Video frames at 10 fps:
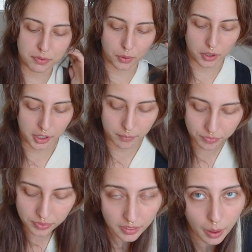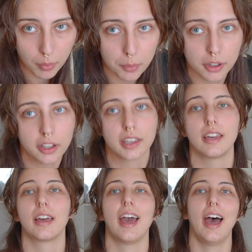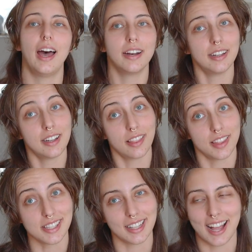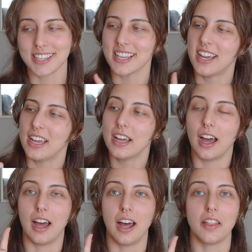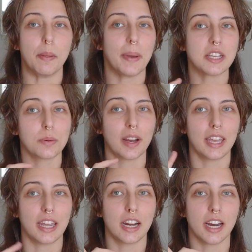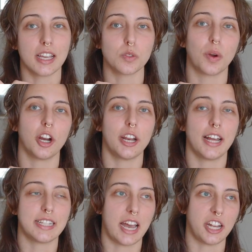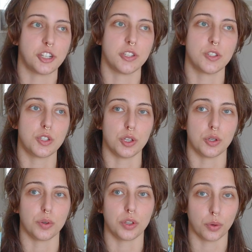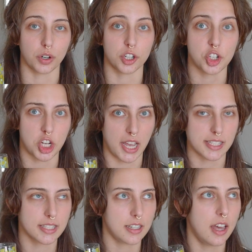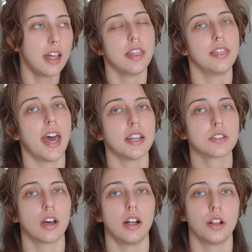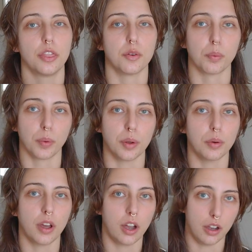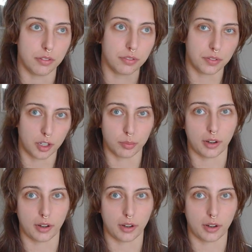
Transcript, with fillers: before that when we're looking at this glass, uh, the base right here is where it attaches to your chest. That is called the root of your